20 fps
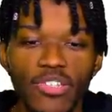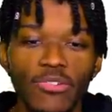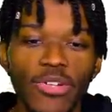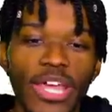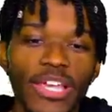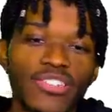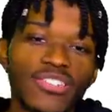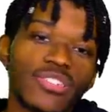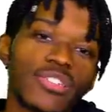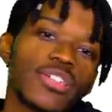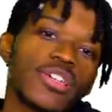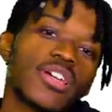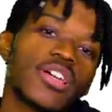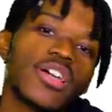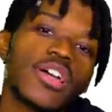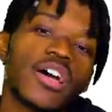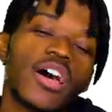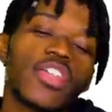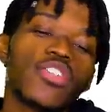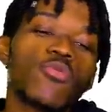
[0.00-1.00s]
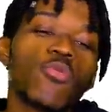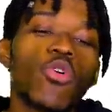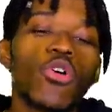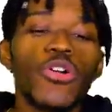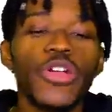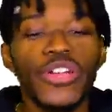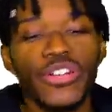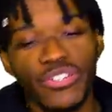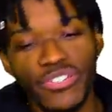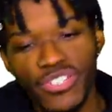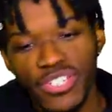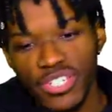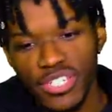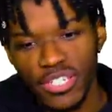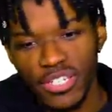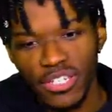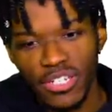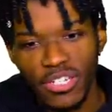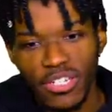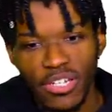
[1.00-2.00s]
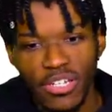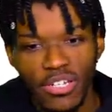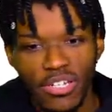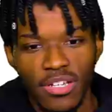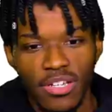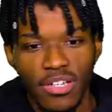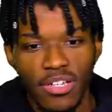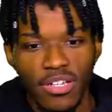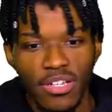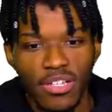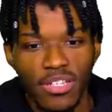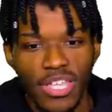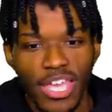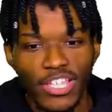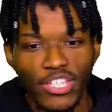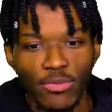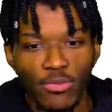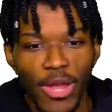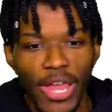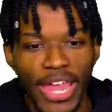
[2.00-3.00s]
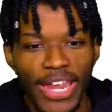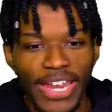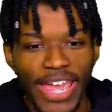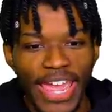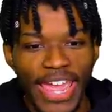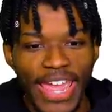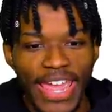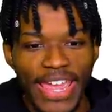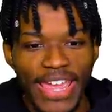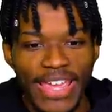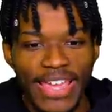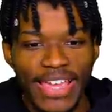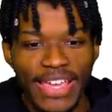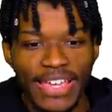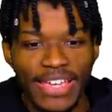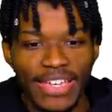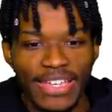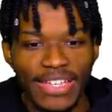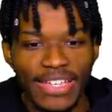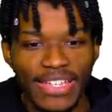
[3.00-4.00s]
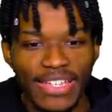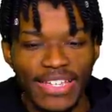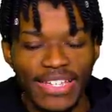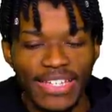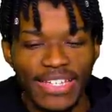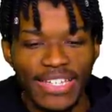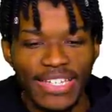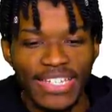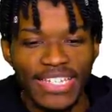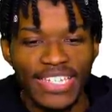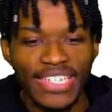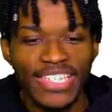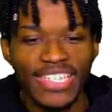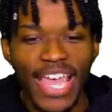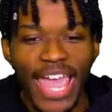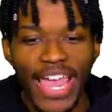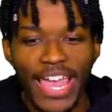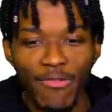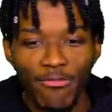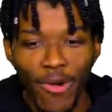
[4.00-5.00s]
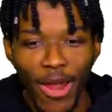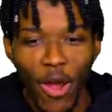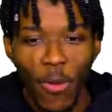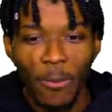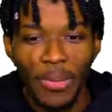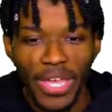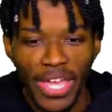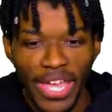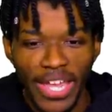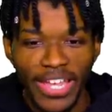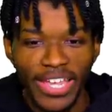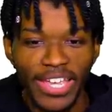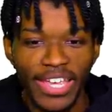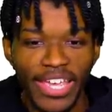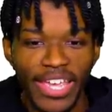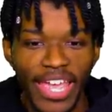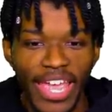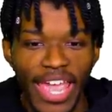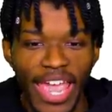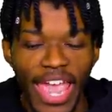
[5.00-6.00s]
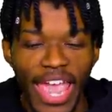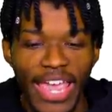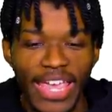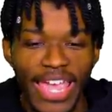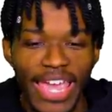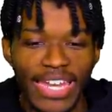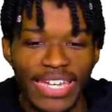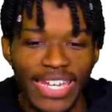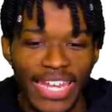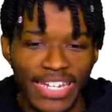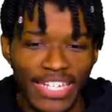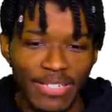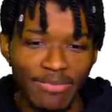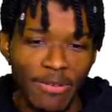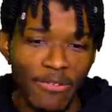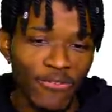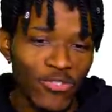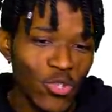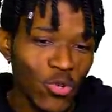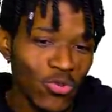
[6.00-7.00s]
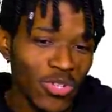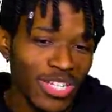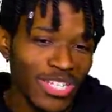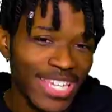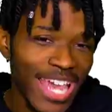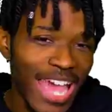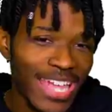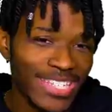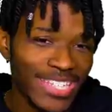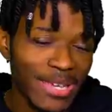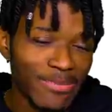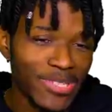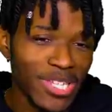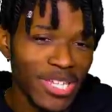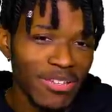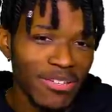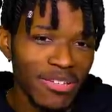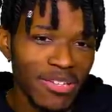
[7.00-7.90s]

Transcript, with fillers: next. Uh, the Warriors, they trade a second round pick and get Dennis Smith Jr. and Taj Gibson.